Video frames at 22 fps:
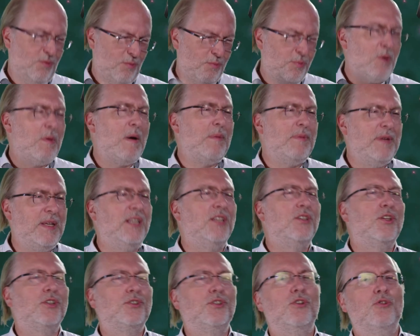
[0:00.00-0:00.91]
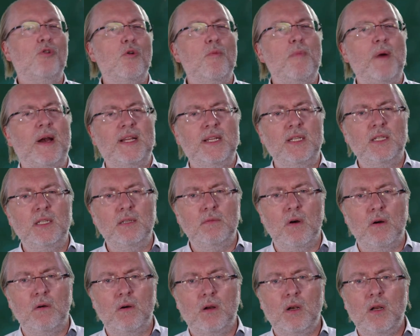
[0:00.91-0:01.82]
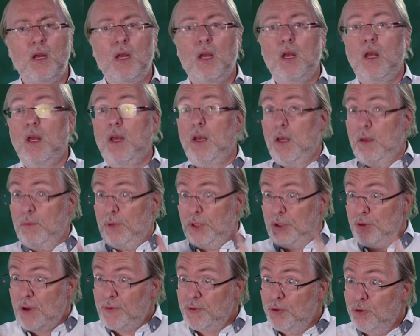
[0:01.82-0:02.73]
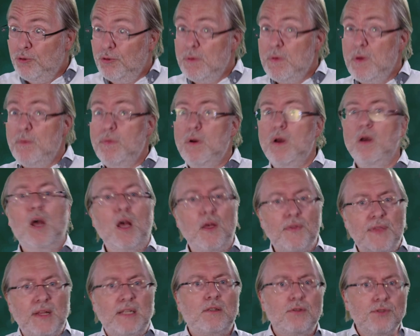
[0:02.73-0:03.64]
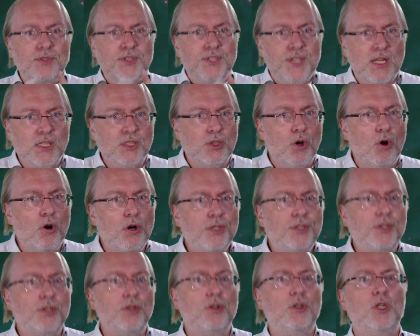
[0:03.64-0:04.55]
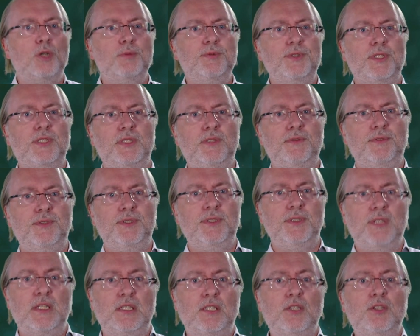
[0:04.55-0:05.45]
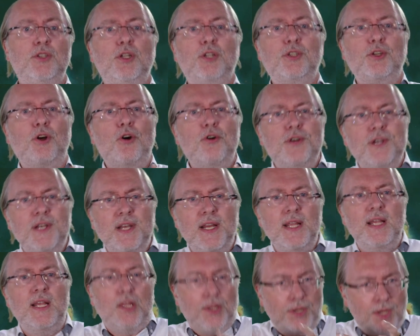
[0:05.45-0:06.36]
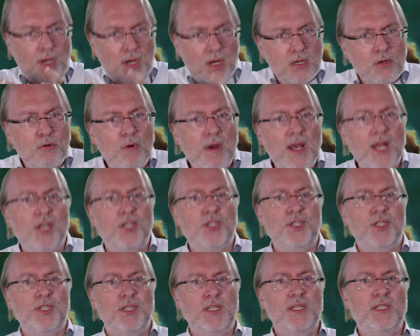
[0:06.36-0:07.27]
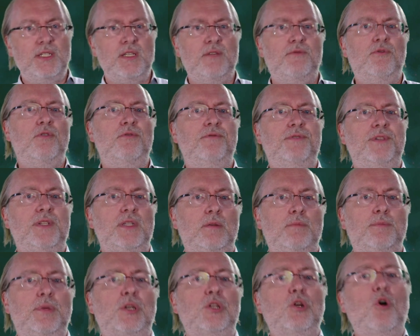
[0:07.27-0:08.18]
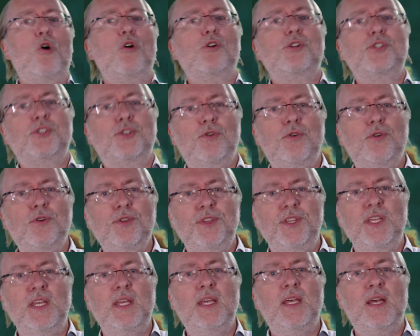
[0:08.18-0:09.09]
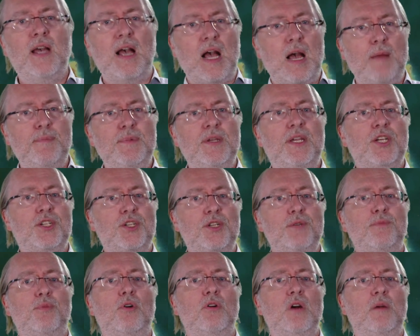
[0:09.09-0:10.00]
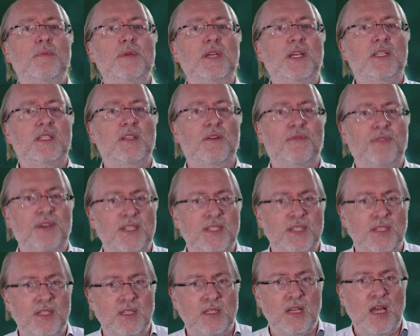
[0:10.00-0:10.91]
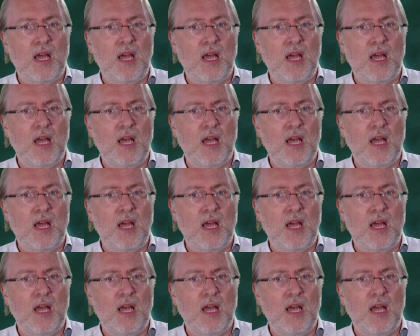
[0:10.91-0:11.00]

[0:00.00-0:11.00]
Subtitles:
probably it doesn't compile anymore. But you have to remember, and that concerns also Objective-C, that not only the language is evolving, but also the application programming interfaces,